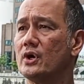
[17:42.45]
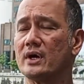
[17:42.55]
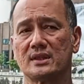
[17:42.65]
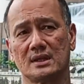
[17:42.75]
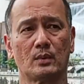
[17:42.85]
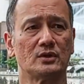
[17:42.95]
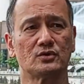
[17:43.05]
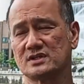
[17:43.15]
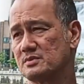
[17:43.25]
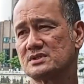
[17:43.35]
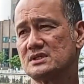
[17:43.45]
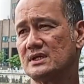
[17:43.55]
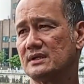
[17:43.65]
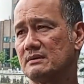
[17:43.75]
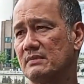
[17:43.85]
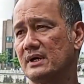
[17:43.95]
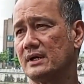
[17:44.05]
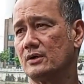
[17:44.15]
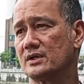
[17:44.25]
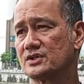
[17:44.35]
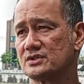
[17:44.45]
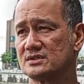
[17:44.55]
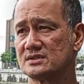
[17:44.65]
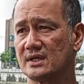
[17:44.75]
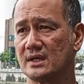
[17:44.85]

And then I went to SBC and did my auditions